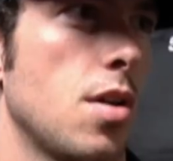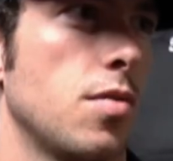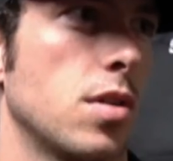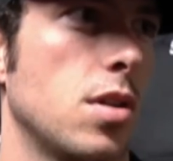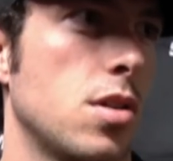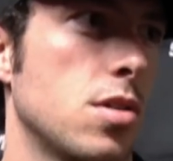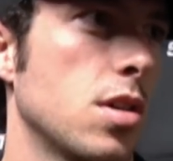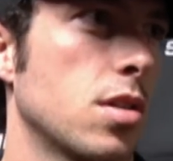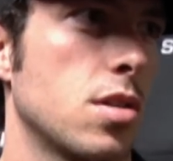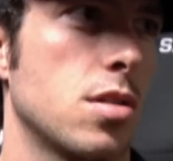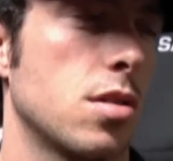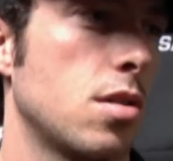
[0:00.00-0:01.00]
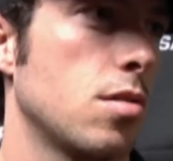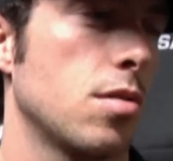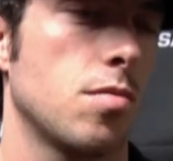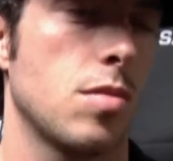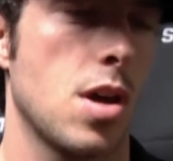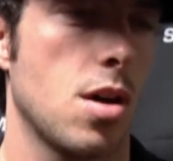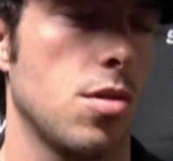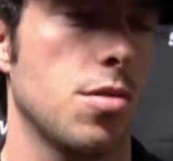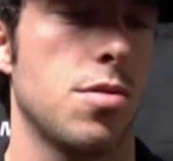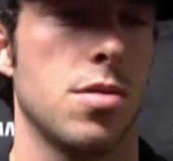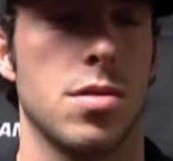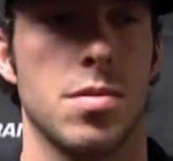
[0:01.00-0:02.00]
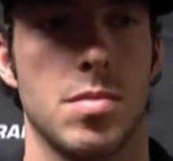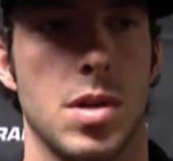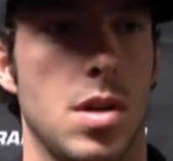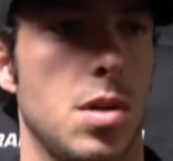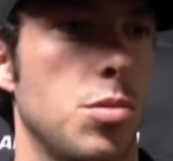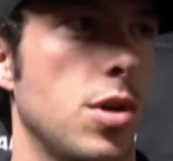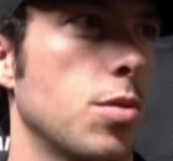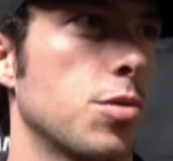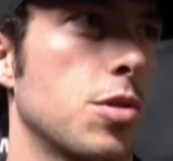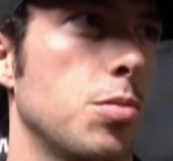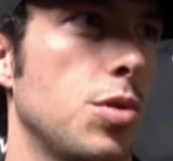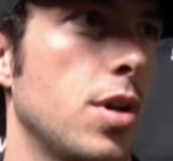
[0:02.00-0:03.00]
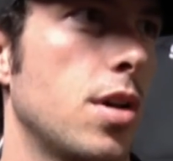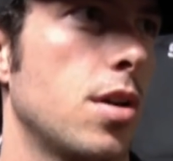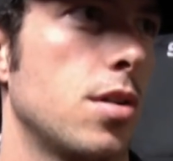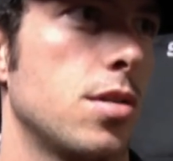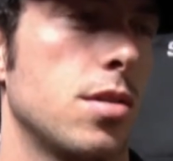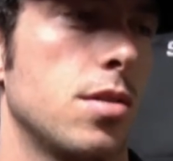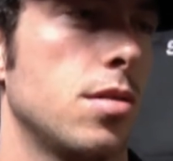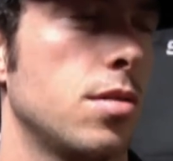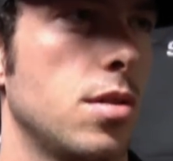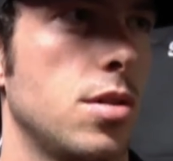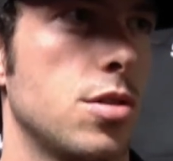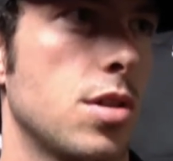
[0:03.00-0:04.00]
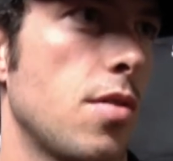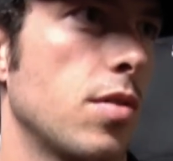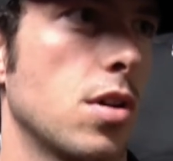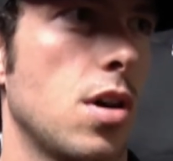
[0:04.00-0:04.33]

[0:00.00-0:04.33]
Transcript: having years like this. The health, playing with good players, and just having